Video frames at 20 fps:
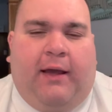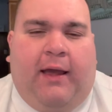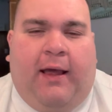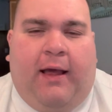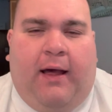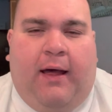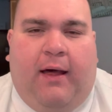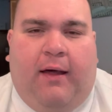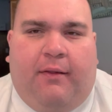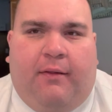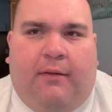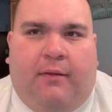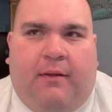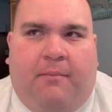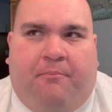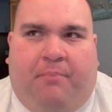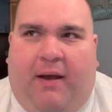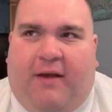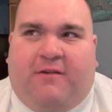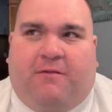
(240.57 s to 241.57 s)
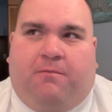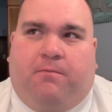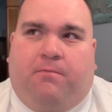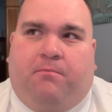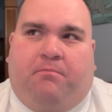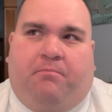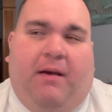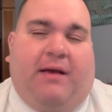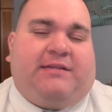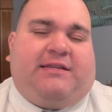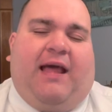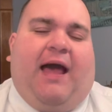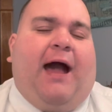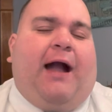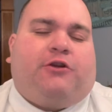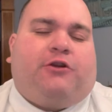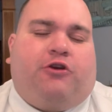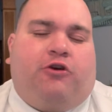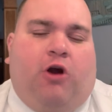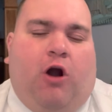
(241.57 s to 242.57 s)
the Best
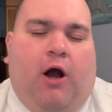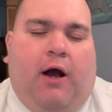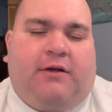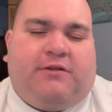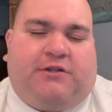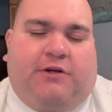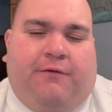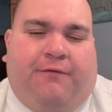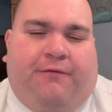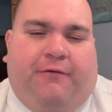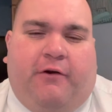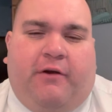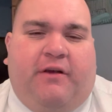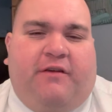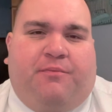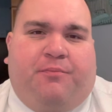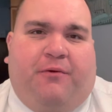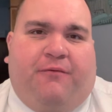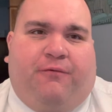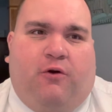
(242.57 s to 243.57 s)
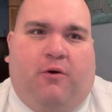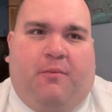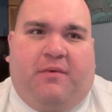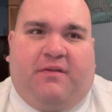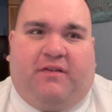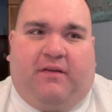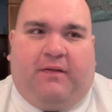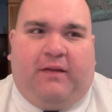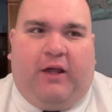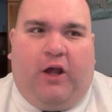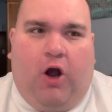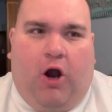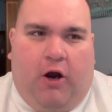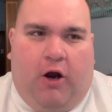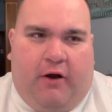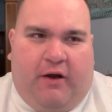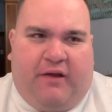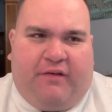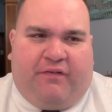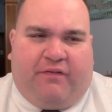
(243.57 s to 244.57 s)
Actor Oscar for his performance in The
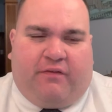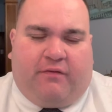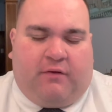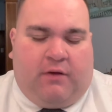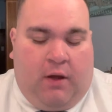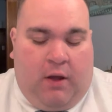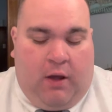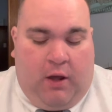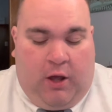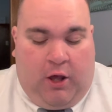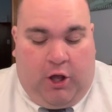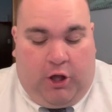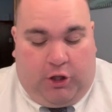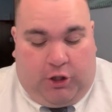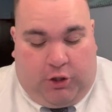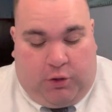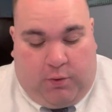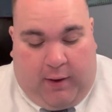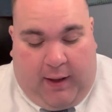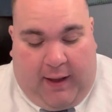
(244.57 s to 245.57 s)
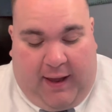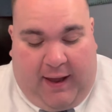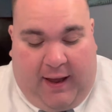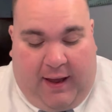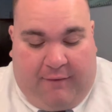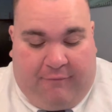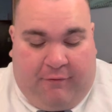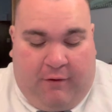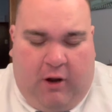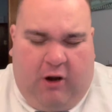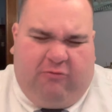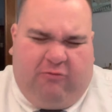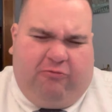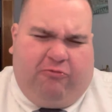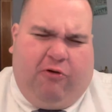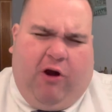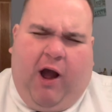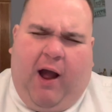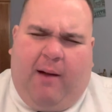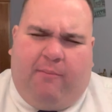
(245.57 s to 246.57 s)
Artist. You have
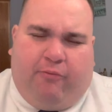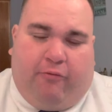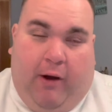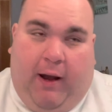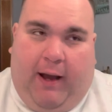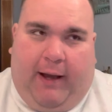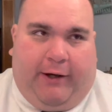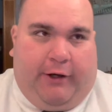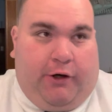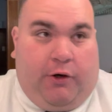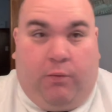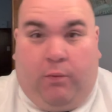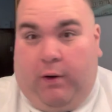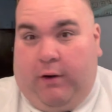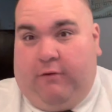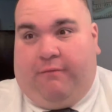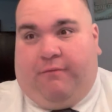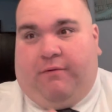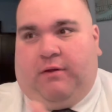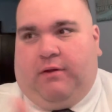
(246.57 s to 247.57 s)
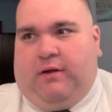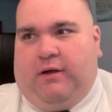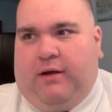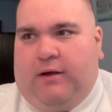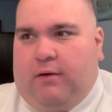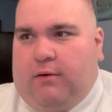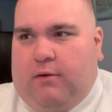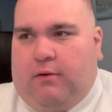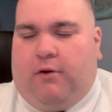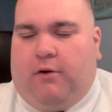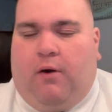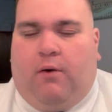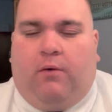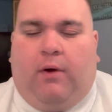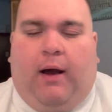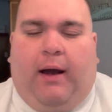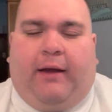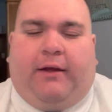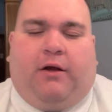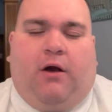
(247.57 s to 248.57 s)
Rob Reiner, one of the, you
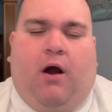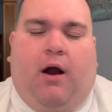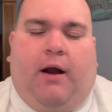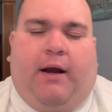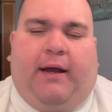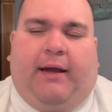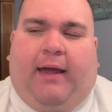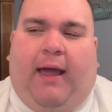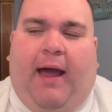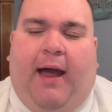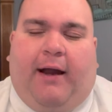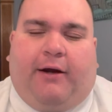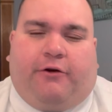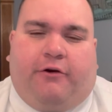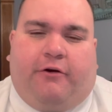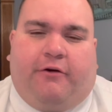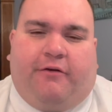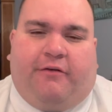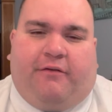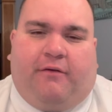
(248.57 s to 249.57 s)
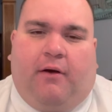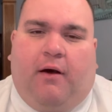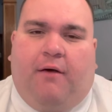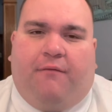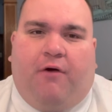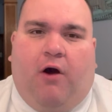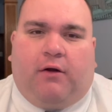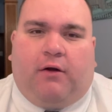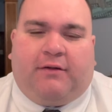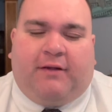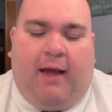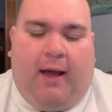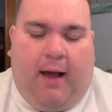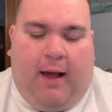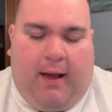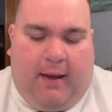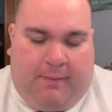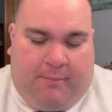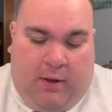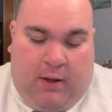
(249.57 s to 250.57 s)
know, iconic actors of all
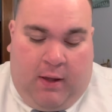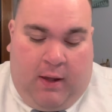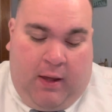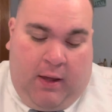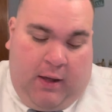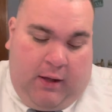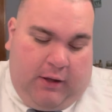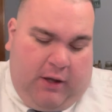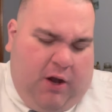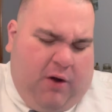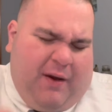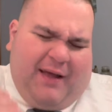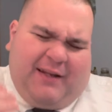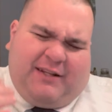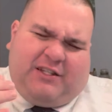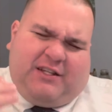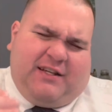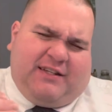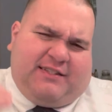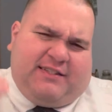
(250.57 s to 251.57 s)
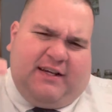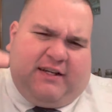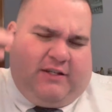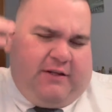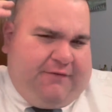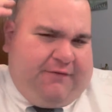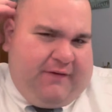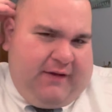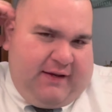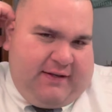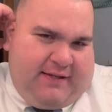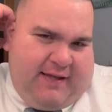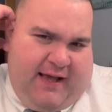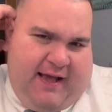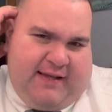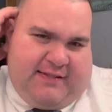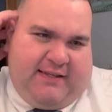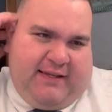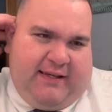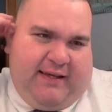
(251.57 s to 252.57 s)
time. You know, it's just such a
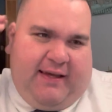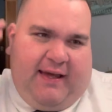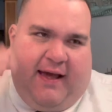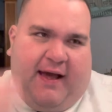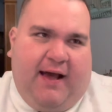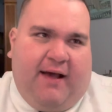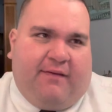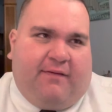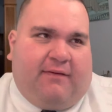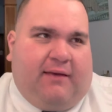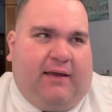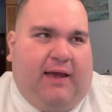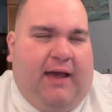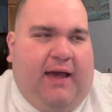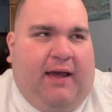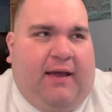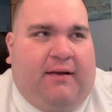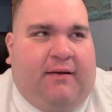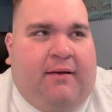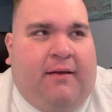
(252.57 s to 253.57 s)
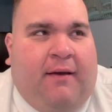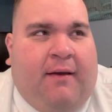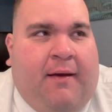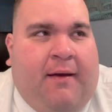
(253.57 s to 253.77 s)
fantastic cast. And